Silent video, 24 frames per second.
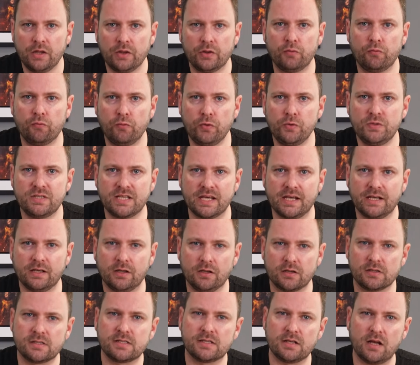the route in
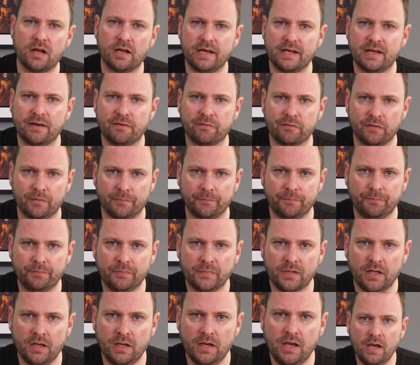looks slightly different.
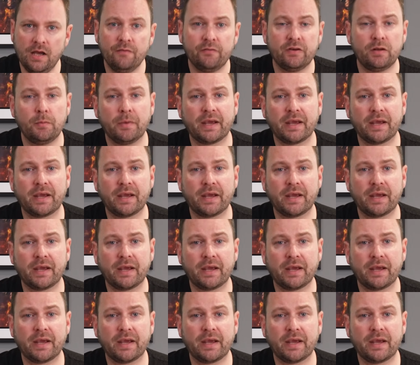For the